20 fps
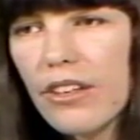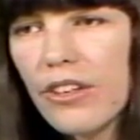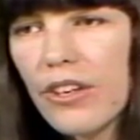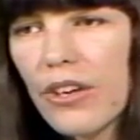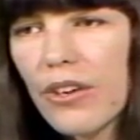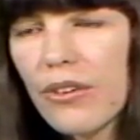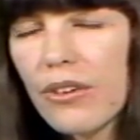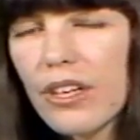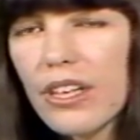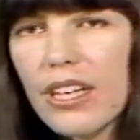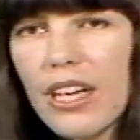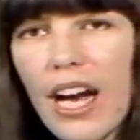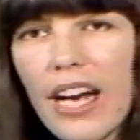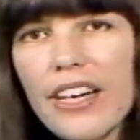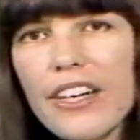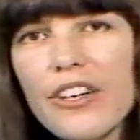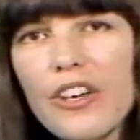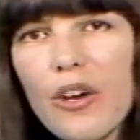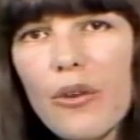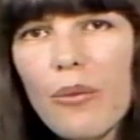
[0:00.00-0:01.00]
you know,
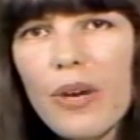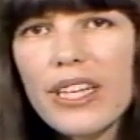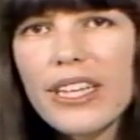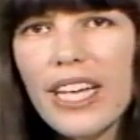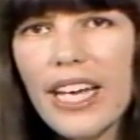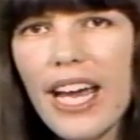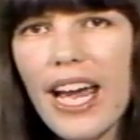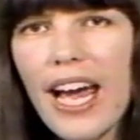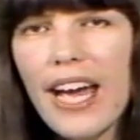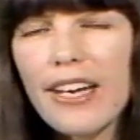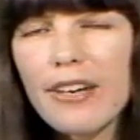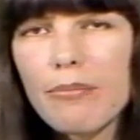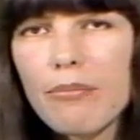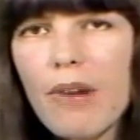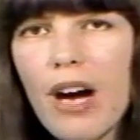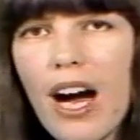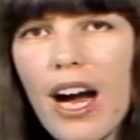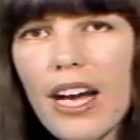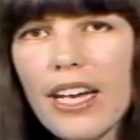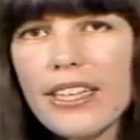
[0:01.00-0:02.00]
I didn't know what they had in
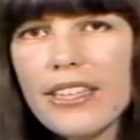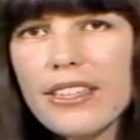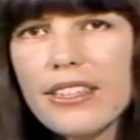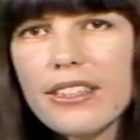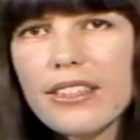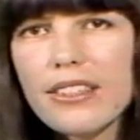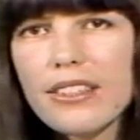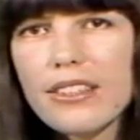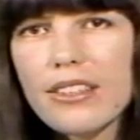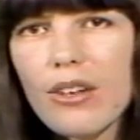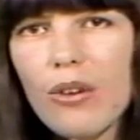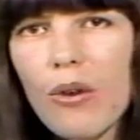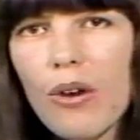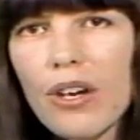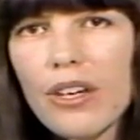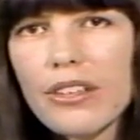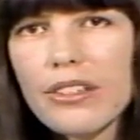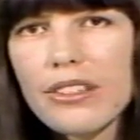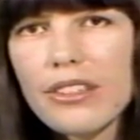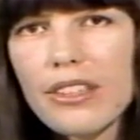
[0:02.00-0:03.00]
mind
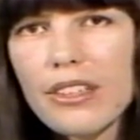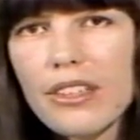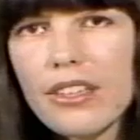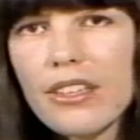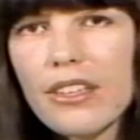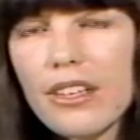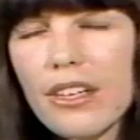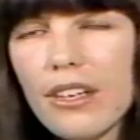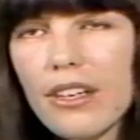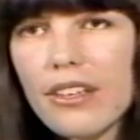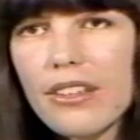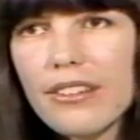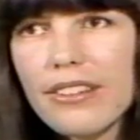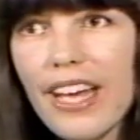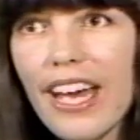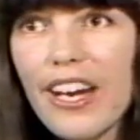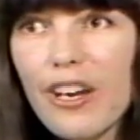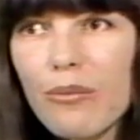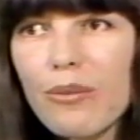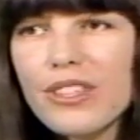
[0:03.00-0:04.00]
or
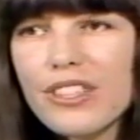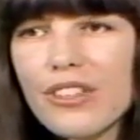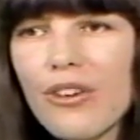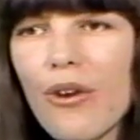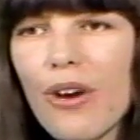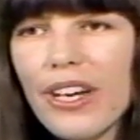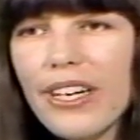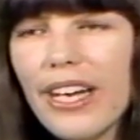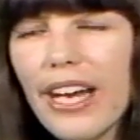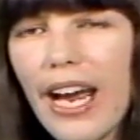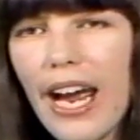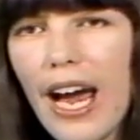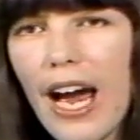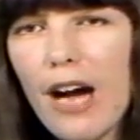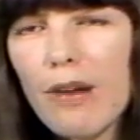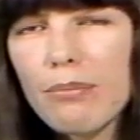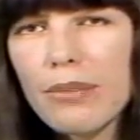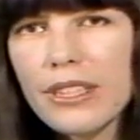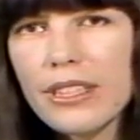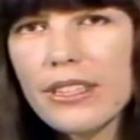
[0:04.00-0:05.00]
that it was going to
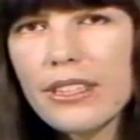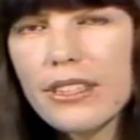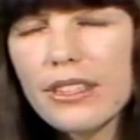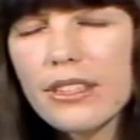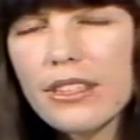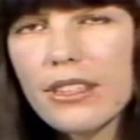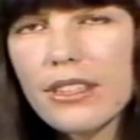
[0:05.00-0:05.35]
happen.